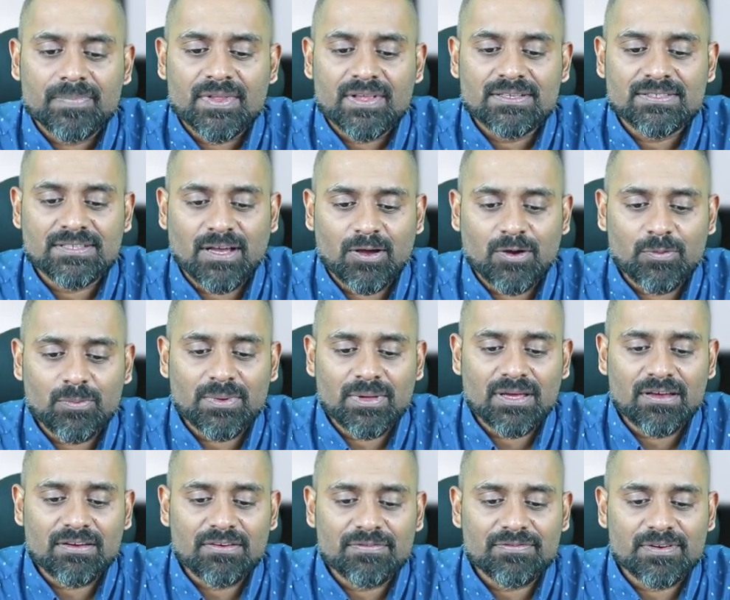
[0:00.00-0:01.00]

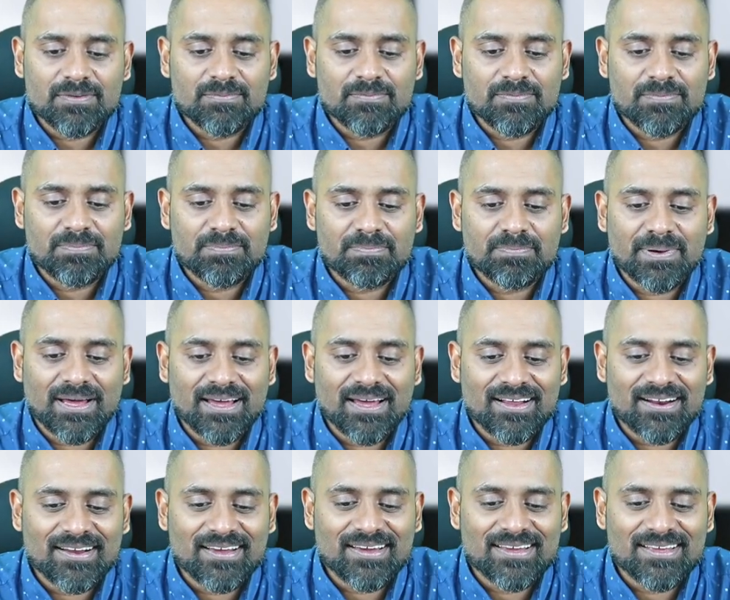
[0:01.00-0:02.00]
Saumya from
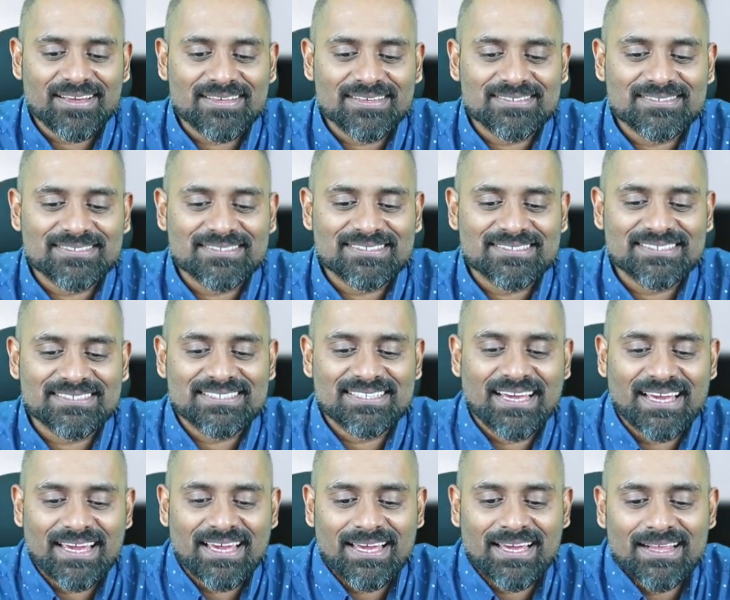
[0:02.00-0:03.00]
Para, it's
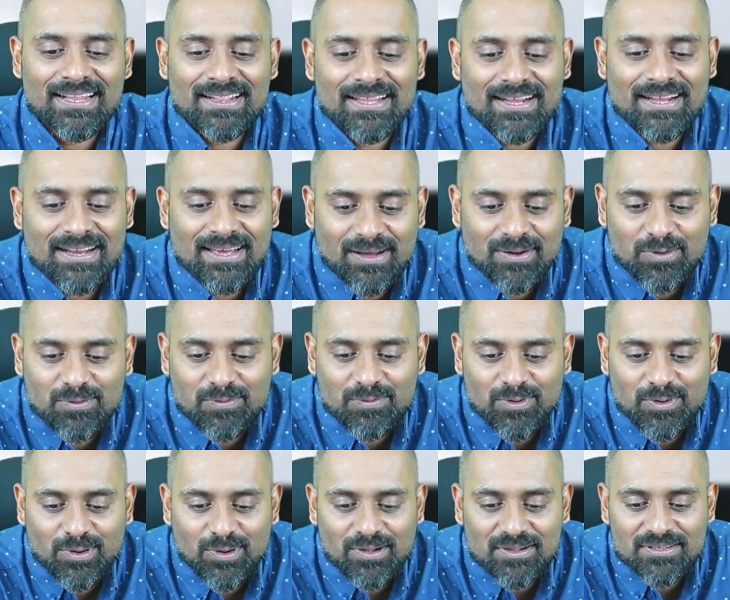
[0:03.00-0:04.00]
saying that out of
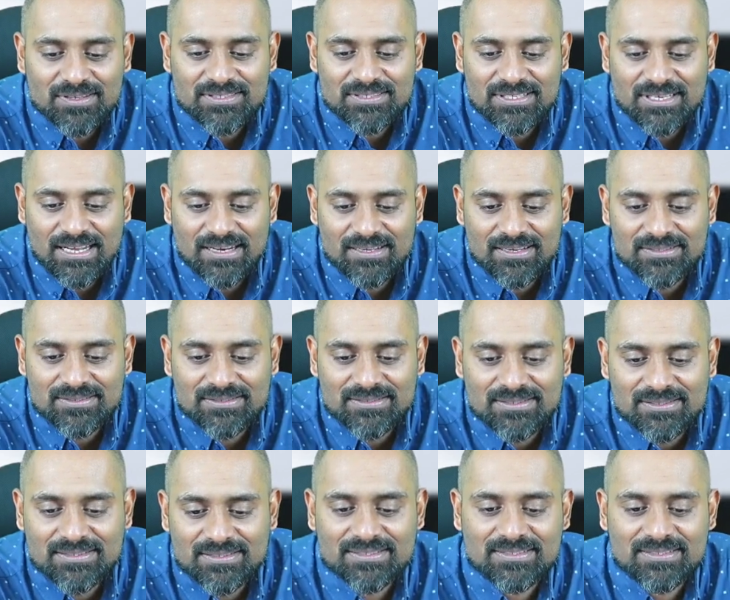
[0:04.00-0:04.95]
all challenges,